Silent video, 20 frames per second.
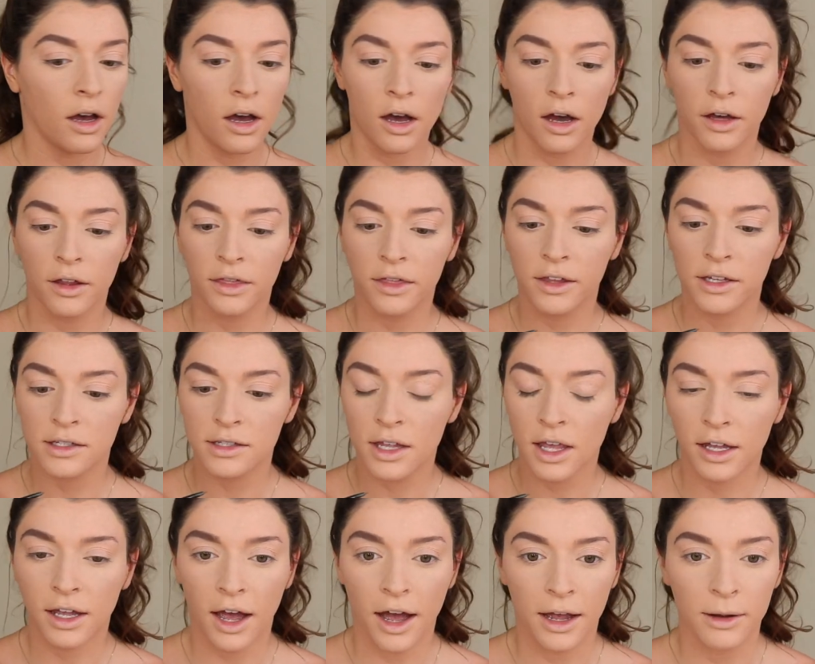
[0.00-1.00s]
Oh, this
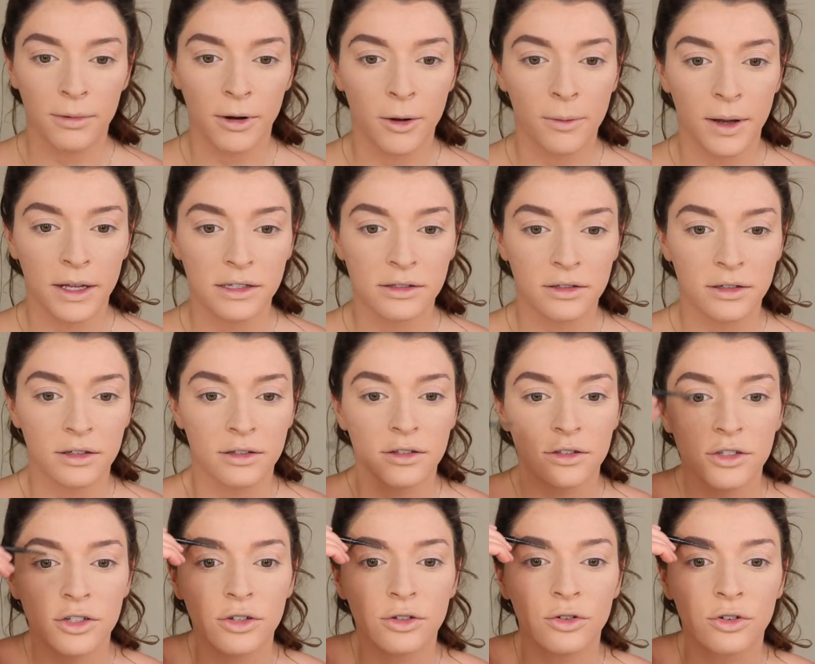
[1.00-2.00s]
like eyebrow pencil
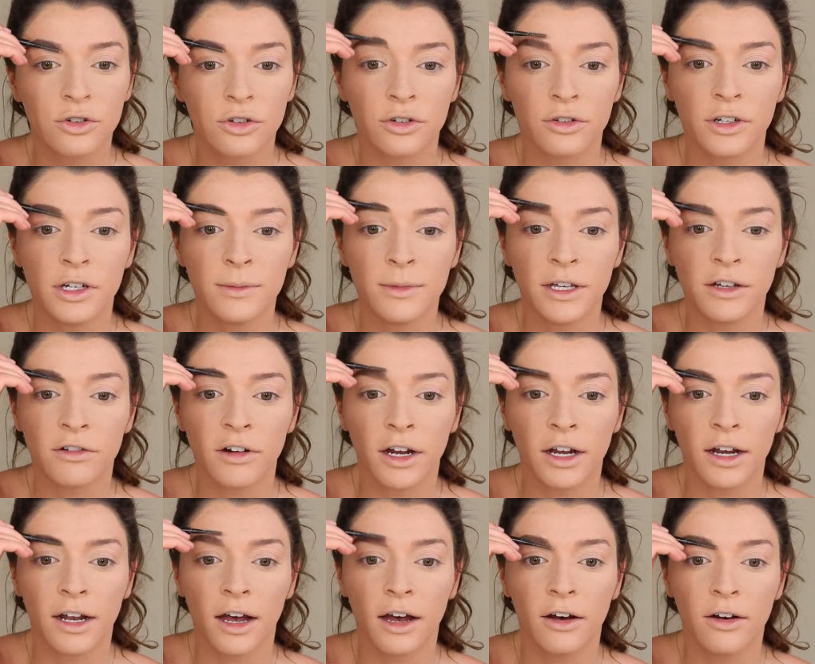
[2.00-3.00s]
is too creamy
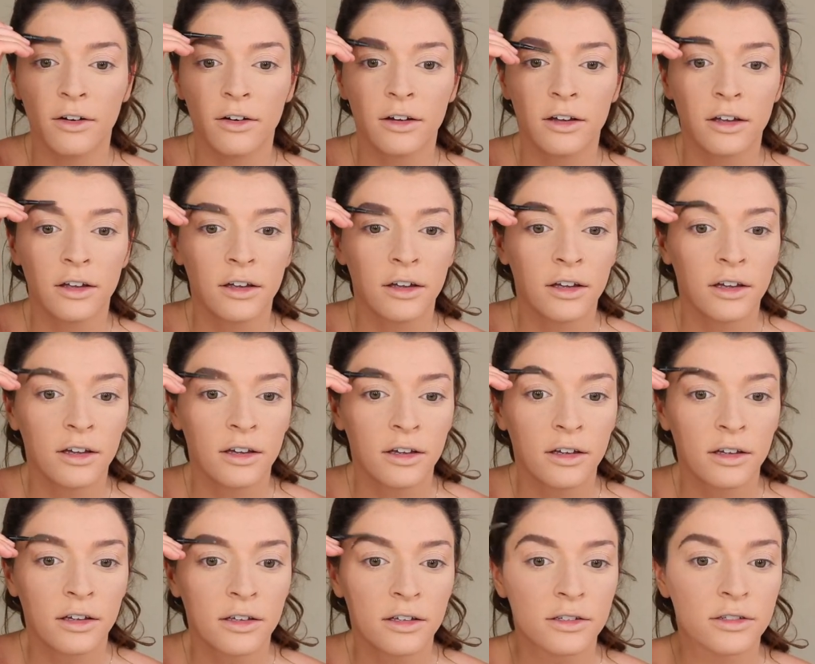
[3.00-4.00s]
right now.
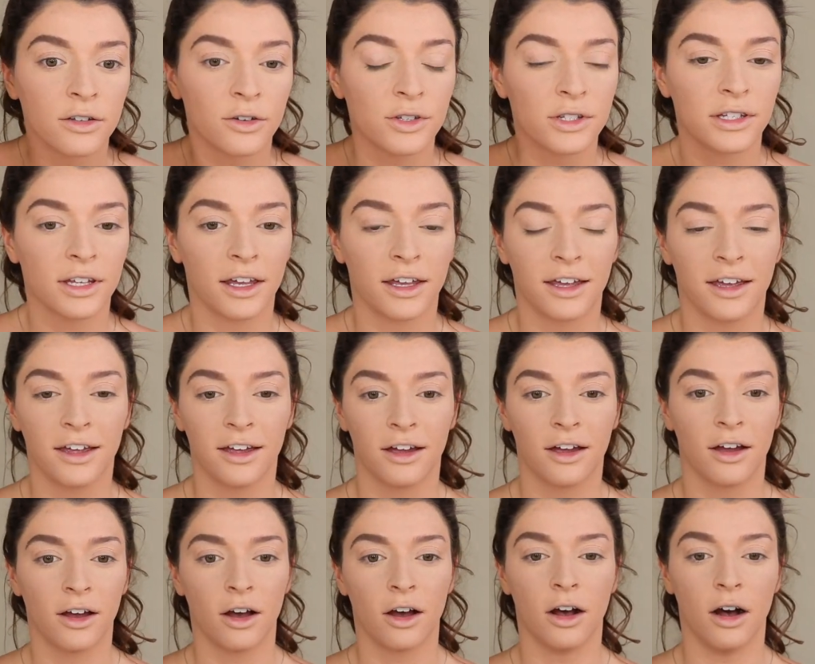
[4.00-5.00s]
So it's like,
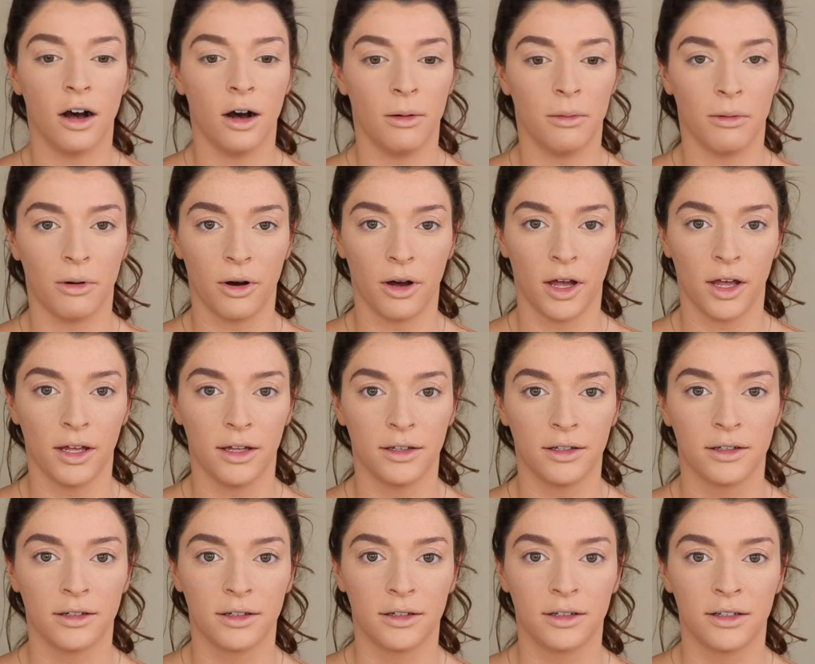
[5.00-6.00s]
oh boy.
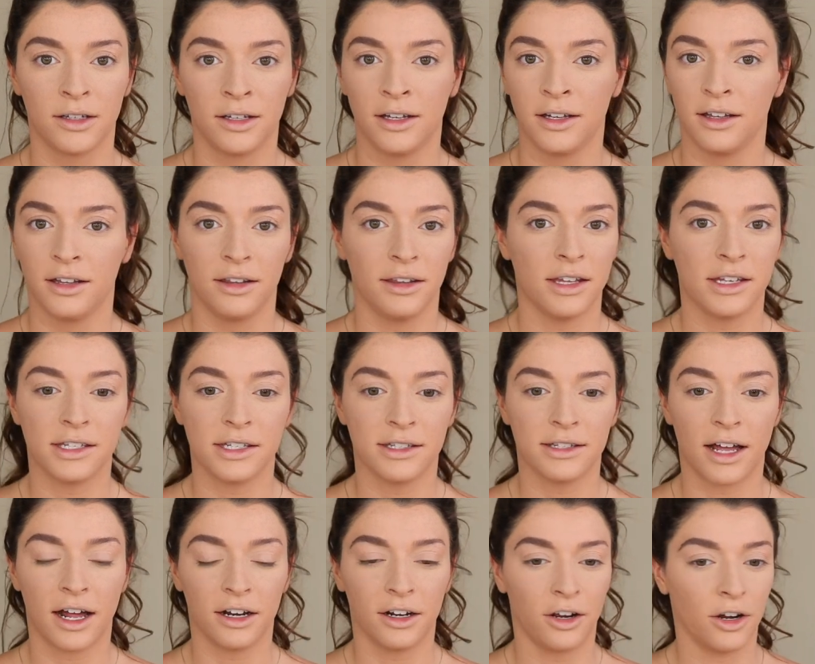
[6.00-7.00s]
This is
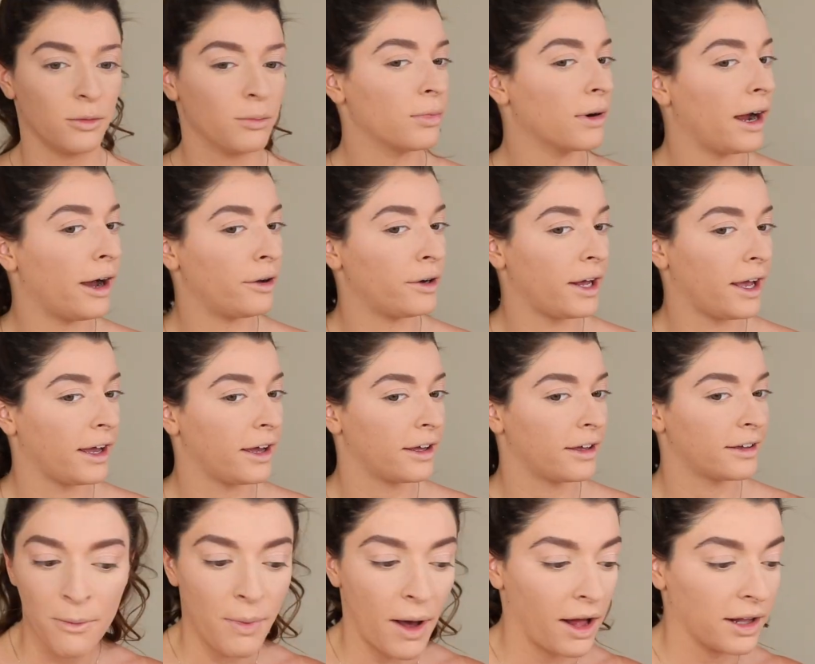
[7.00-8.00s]
not a good brow
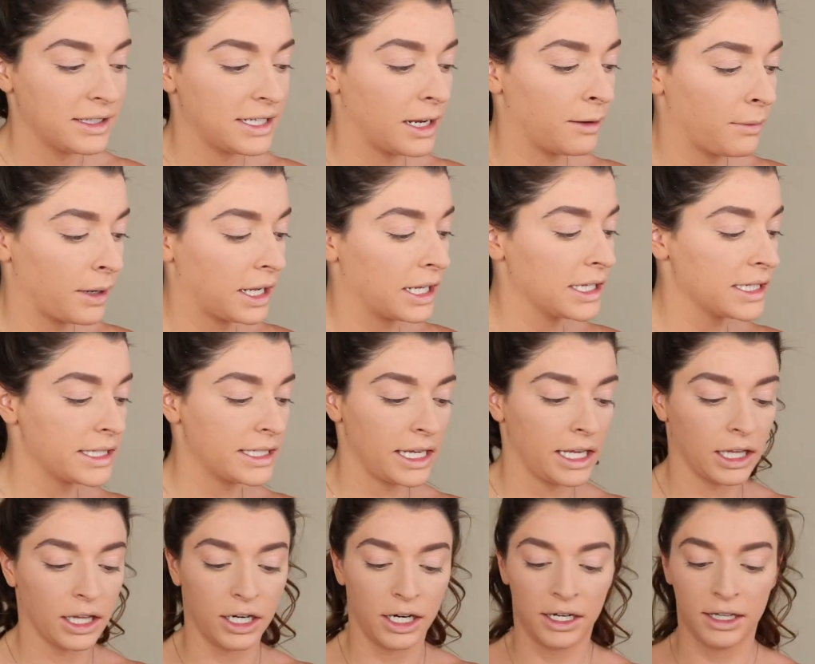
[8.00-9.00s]
day. But I'll take my
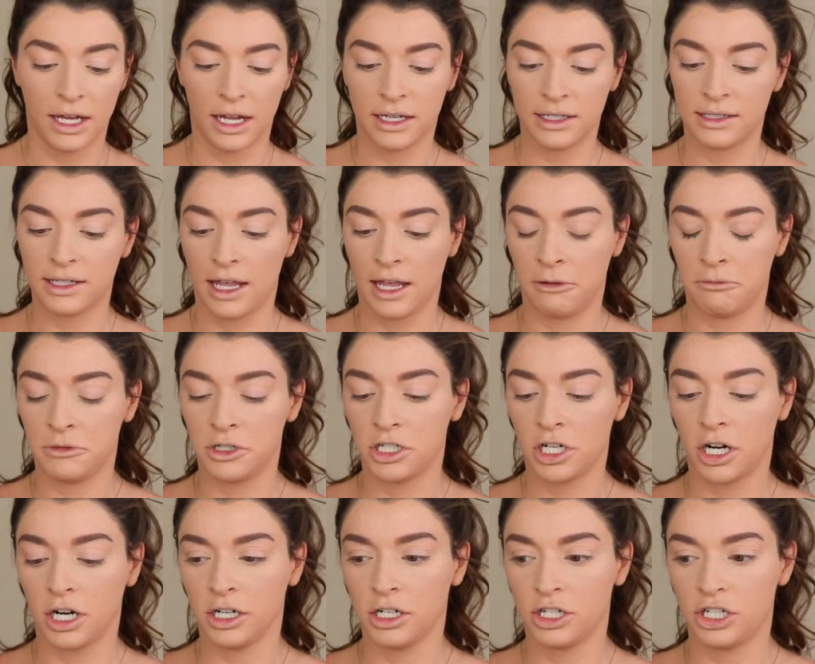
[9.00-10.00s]
concealer, that same
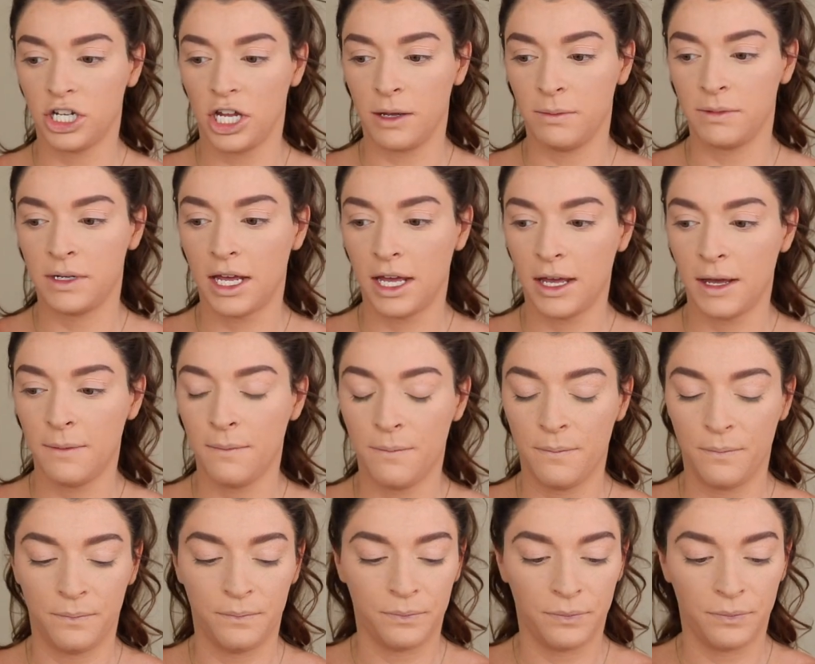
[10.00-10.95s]
Tarte Shape Tape,